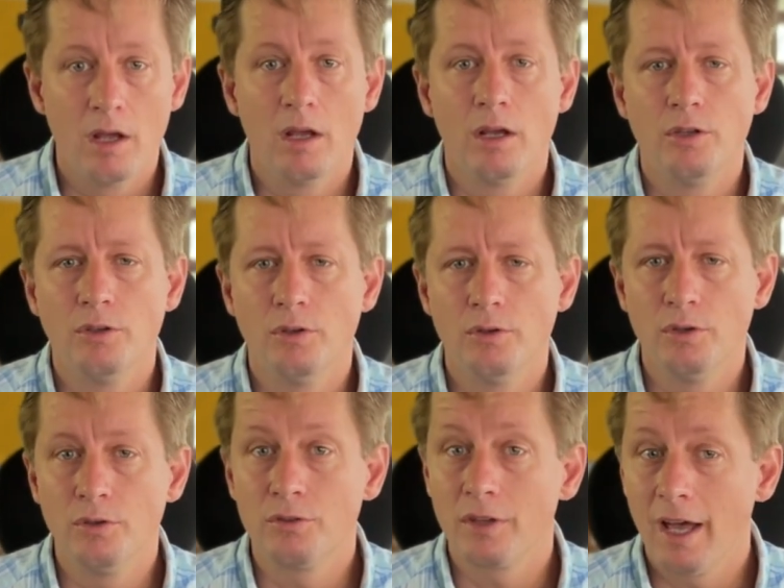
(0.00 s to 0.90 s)
You
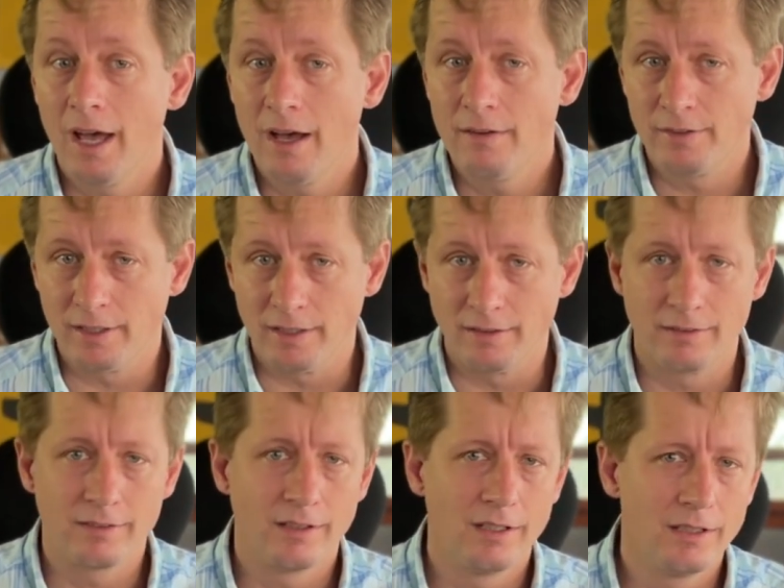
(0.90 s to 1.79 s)
use evidence,
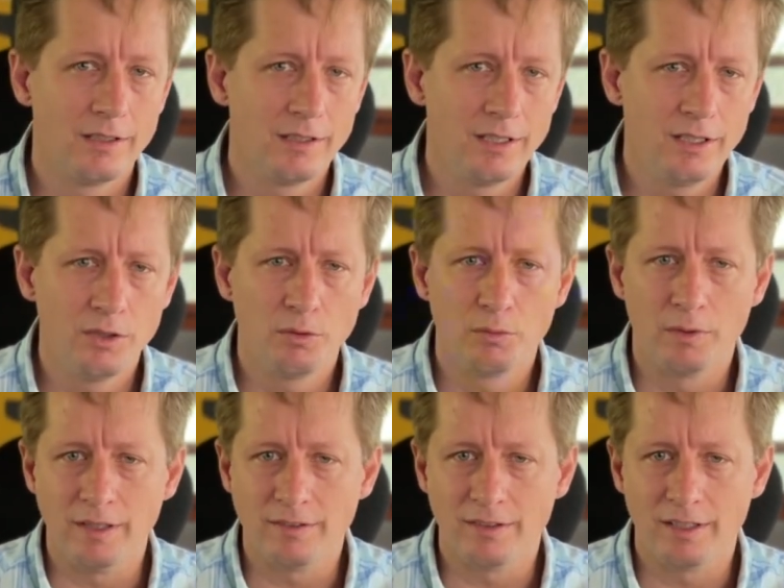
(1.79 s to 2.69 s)
legal
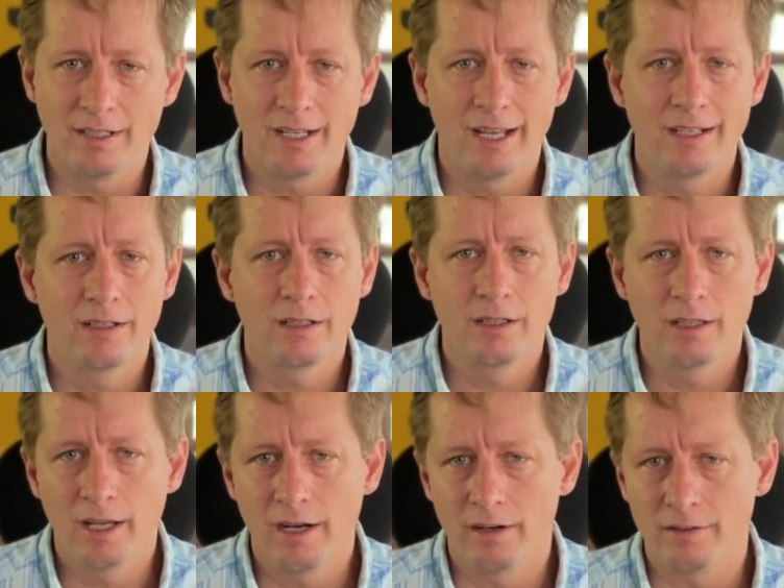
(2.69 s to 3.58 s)
reasoning, and
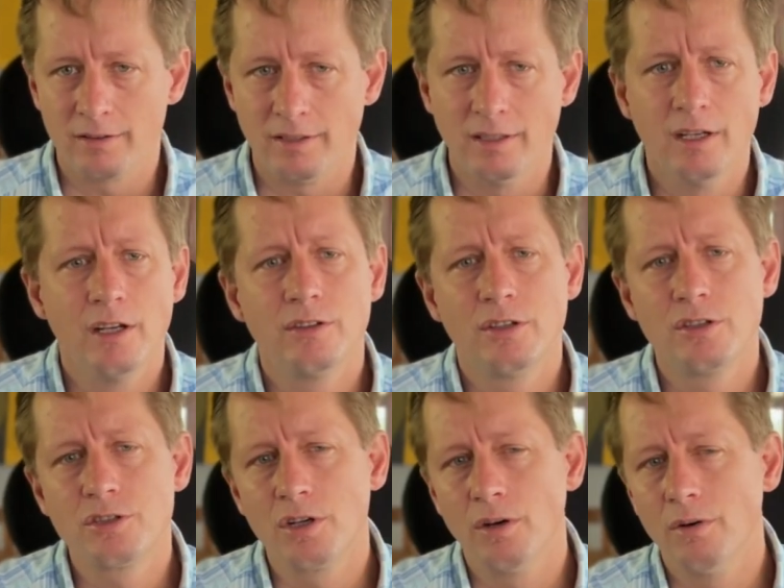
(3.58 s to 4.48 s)
clarity to
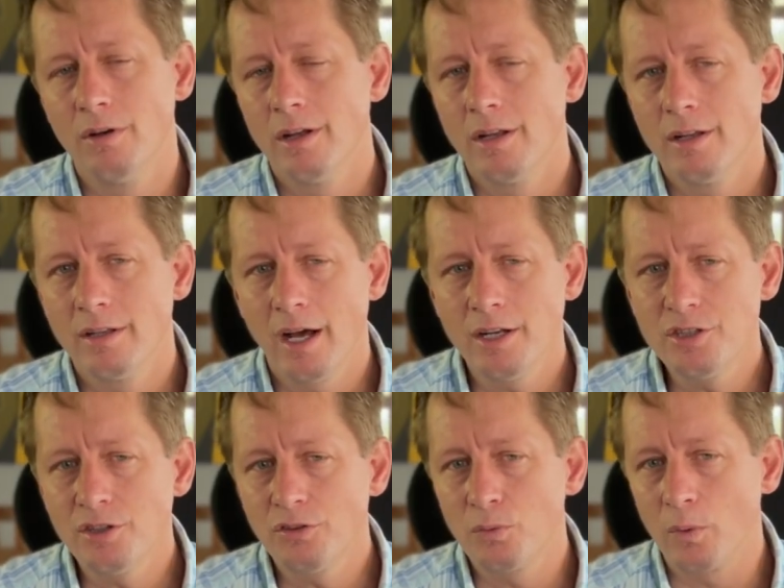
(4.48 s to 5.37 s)
show not
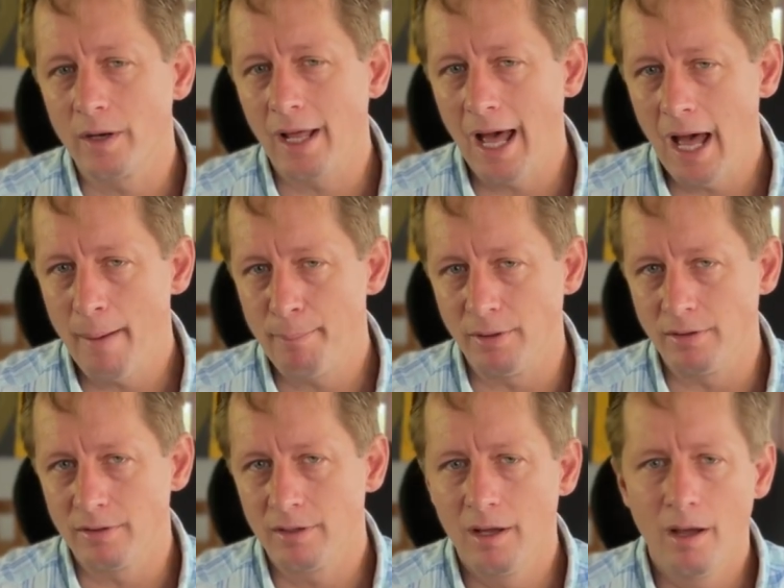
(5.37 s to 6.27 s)
just what happened,
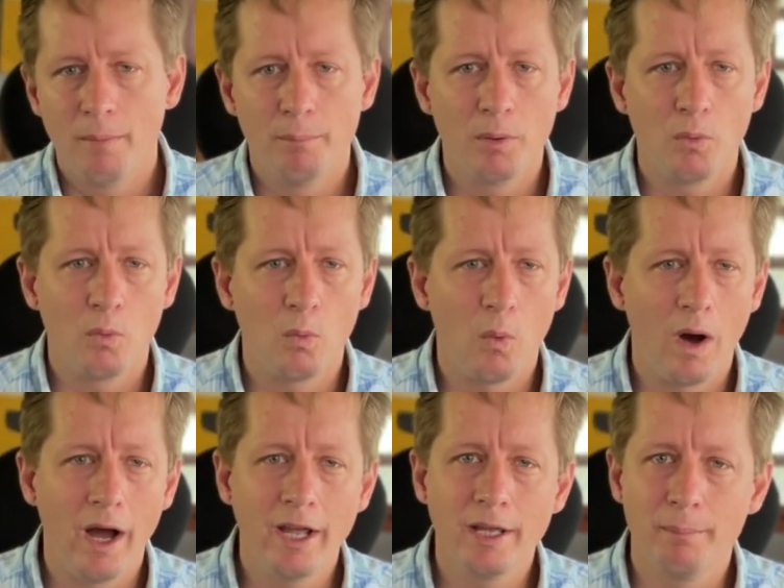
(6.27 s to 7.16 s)
but why
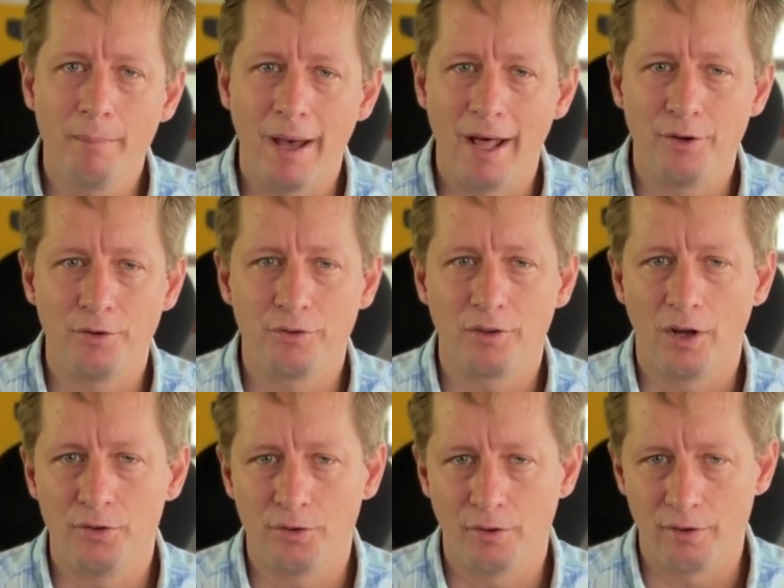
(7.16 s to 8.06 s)
it matters
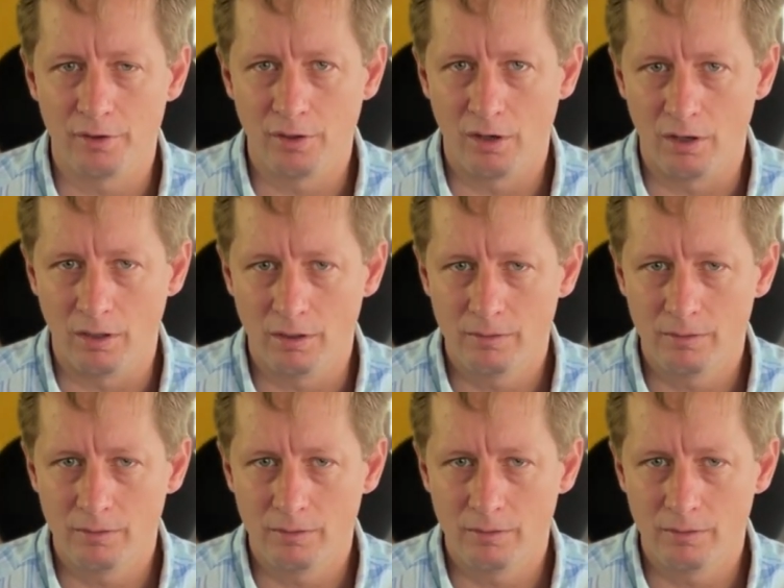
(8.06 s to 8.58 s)
under the law.